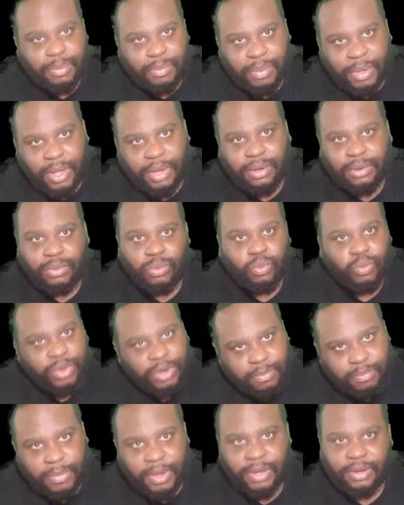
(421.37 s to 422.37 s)
the pen
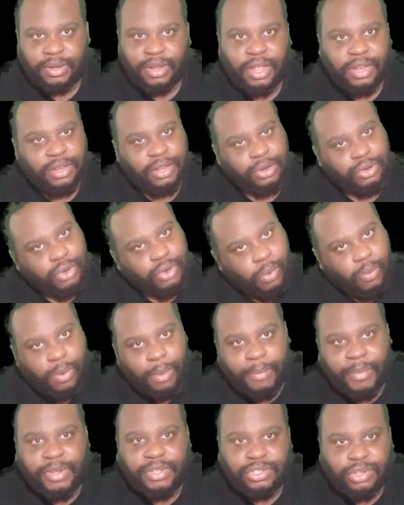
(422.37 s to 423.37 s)
with man. Like they know
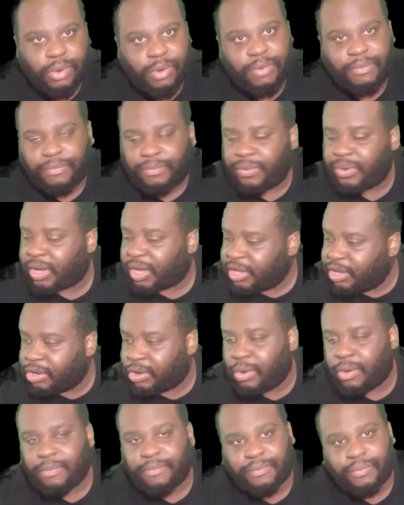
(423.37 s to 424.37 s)
what man's going through. Cause you're
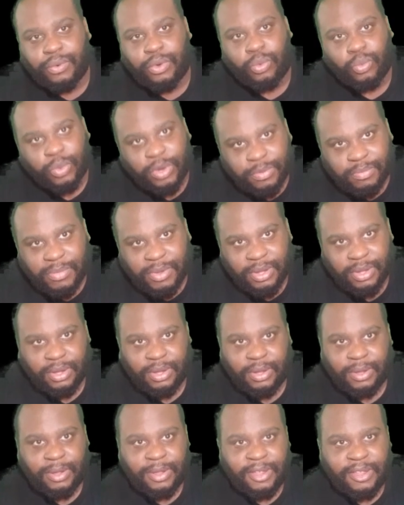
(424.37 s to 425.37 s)
going through it with me.
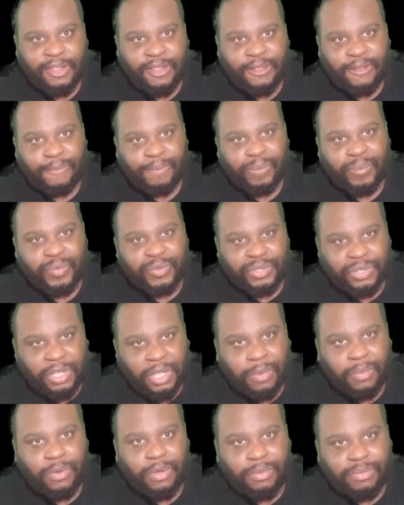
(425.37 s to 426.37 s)
Do you
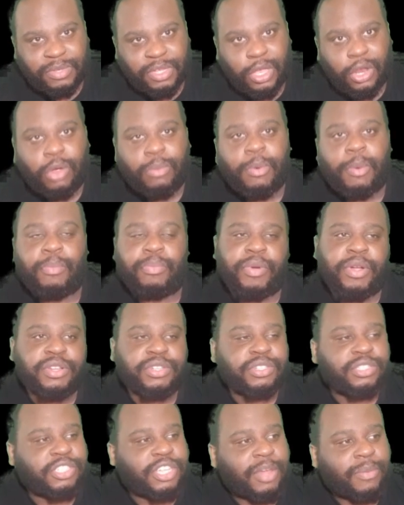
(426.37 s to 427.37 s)
get what I'm saying? I'm a
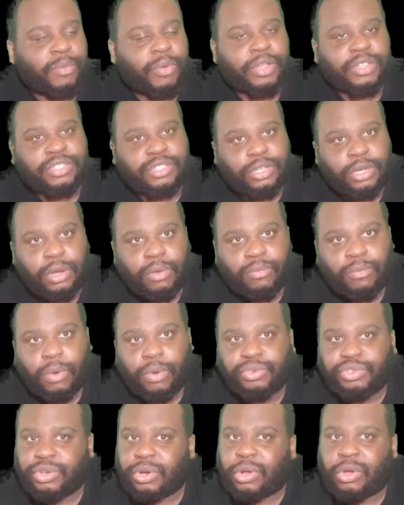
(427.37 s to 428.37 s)
bridges them what are still on
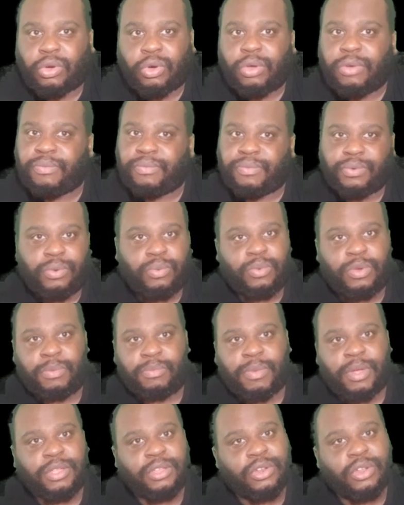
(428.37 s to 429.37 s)
road. You're not going through it
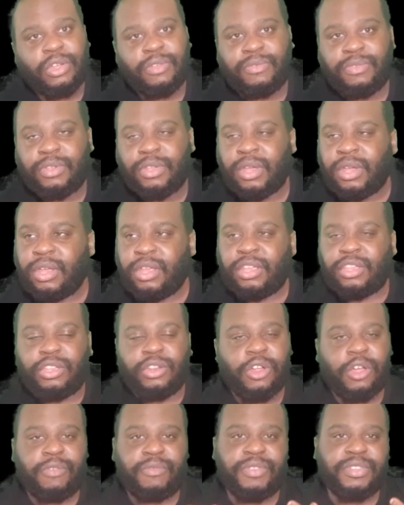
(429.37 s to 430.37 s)
with man. You don't you
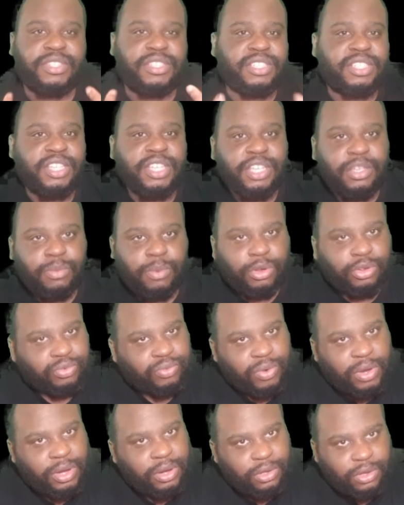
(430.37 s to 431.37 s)
don't even see what's
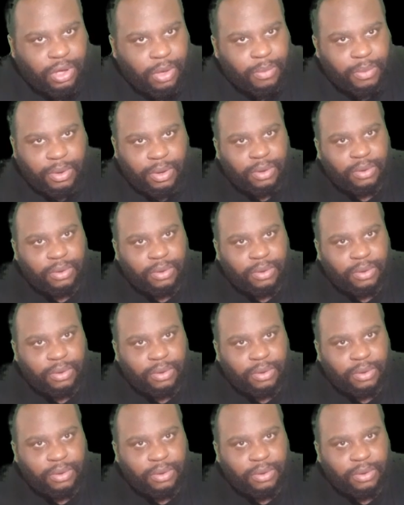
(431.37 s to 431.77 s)
really going